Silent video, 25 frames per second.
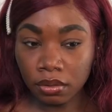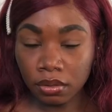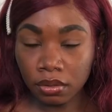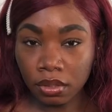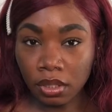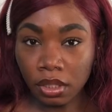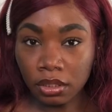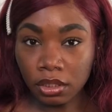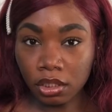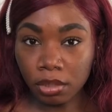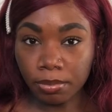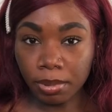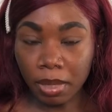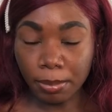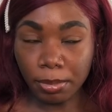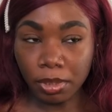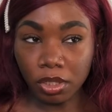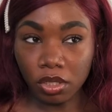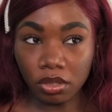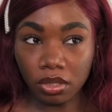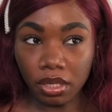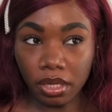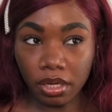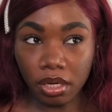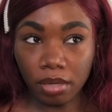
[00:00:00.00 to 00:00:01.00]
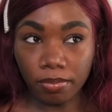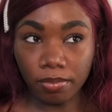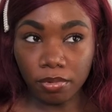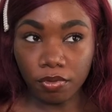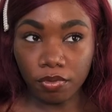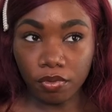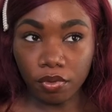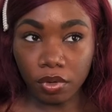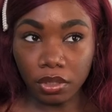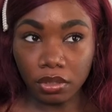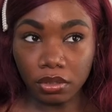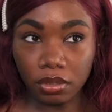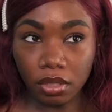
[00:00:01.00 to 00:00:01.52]
I should have probably looked that up
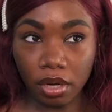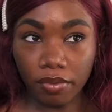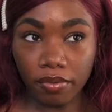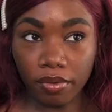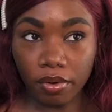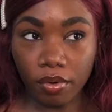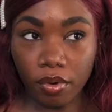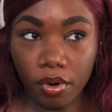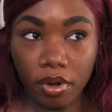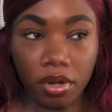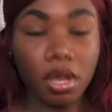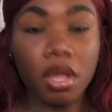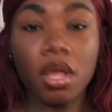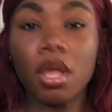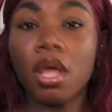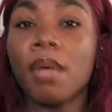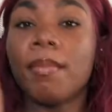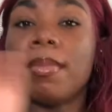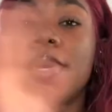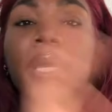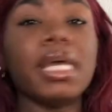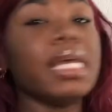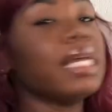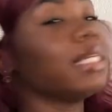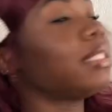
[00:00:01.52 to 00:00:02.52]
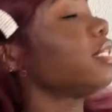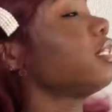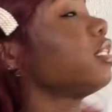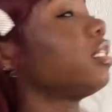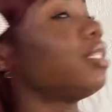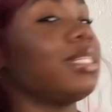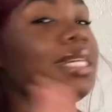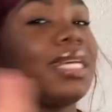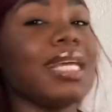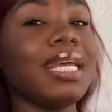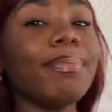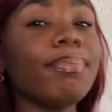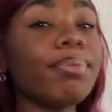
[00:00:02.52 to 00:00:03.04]
before I started recording. But it's a
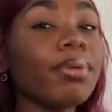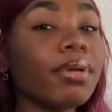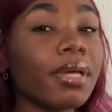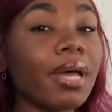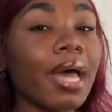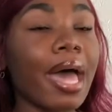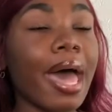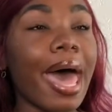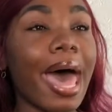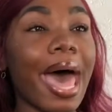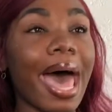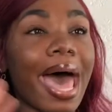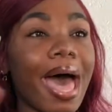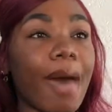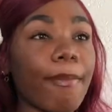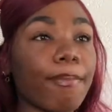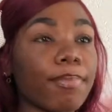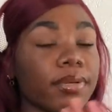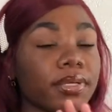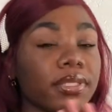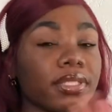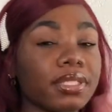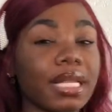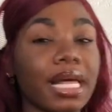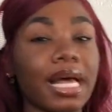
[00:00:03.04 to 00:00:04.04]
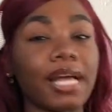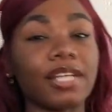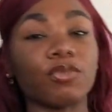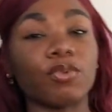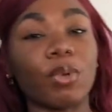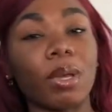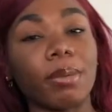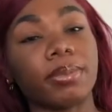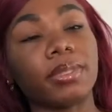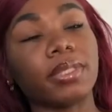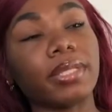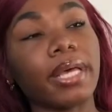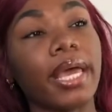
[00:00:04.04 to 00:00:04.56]
cheap app slash
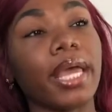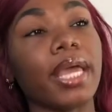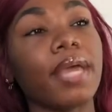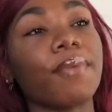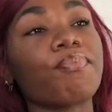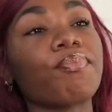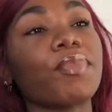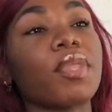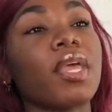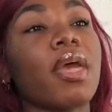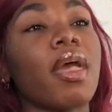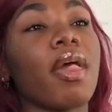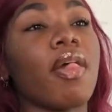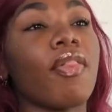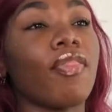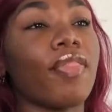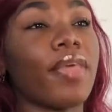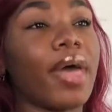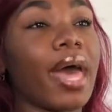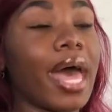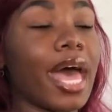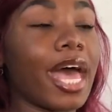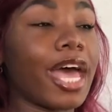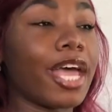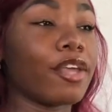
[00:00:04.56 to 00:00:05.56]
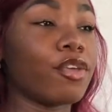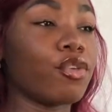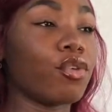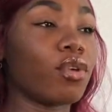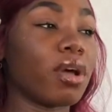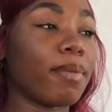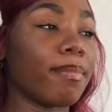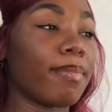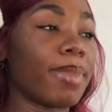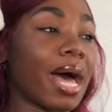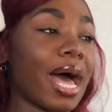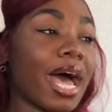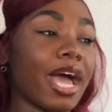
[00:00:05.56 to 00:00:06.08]
website that you
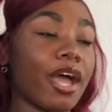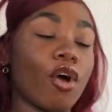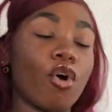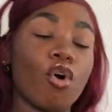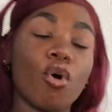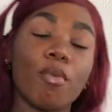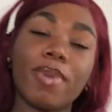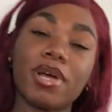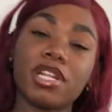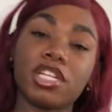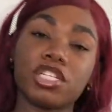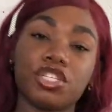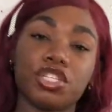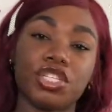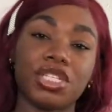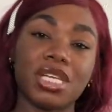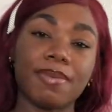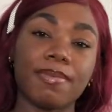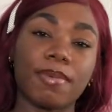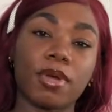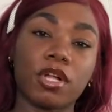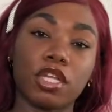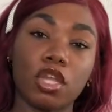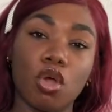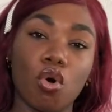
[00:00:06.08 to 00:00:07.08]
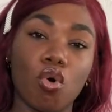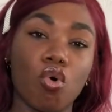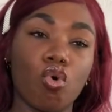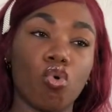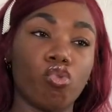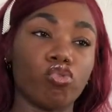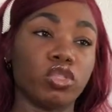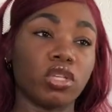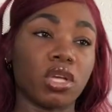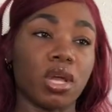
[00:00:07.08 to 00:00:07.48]
can buy a whole bunch of cheap clothes.